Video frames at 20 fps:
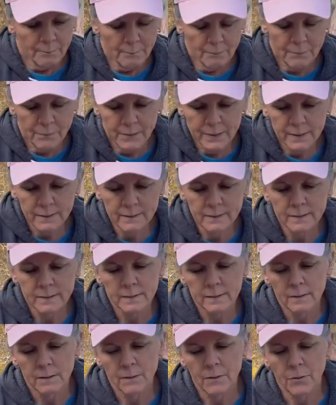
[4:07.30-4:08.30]

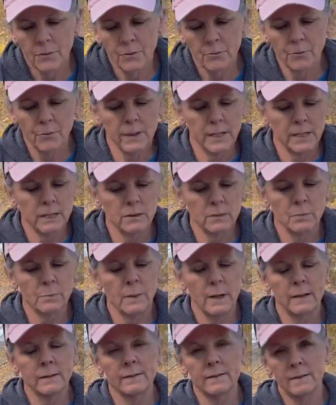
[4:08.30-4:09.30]
This 3-inch
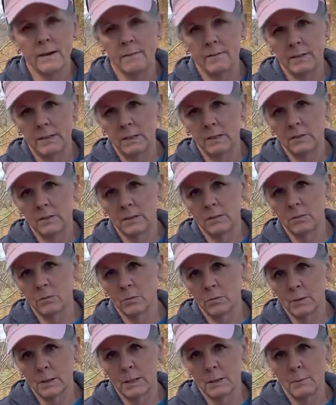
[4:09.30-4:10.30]
by 7-inch
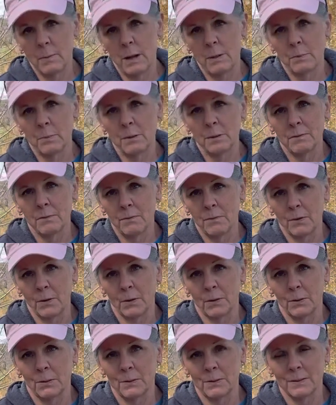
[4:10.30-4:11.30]
is really my
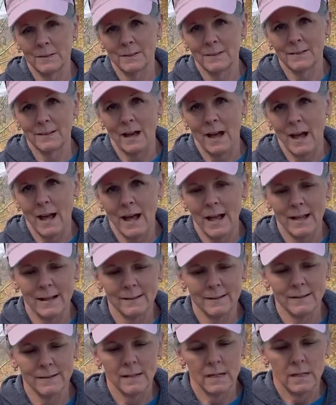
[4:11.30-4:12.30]
preferred
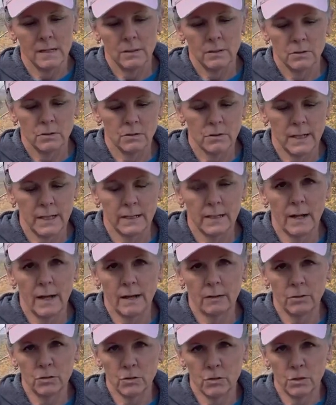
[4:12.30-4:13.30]
size, and
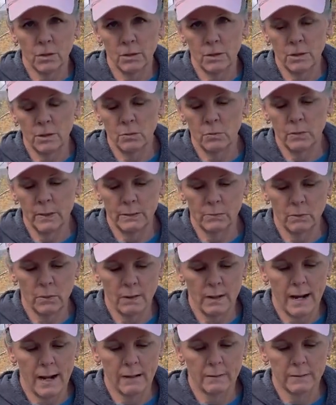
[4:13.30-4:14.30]
I'll show you when
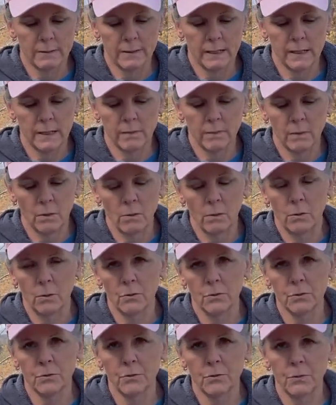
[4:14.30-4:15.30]
we're out digging the
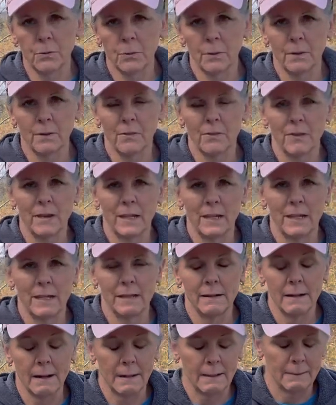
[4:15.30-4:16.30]
holes for
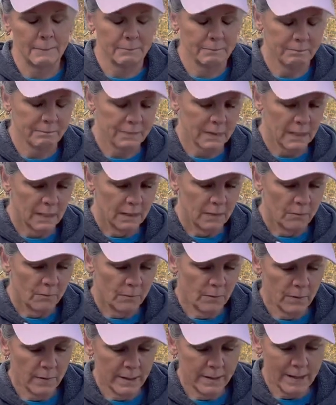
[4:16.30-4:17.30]
the
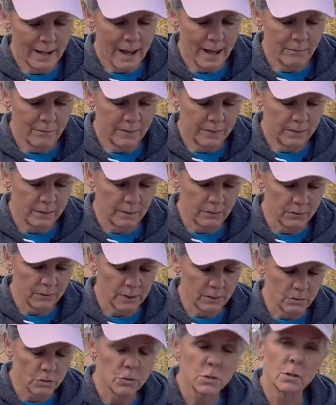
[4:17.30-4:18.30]
daffodils.
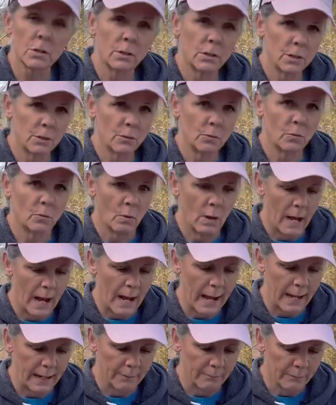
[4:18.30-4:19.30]
I'll show you
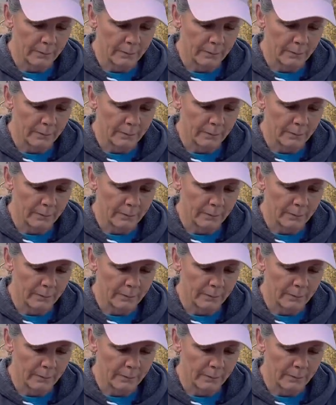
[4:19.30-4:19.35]
why.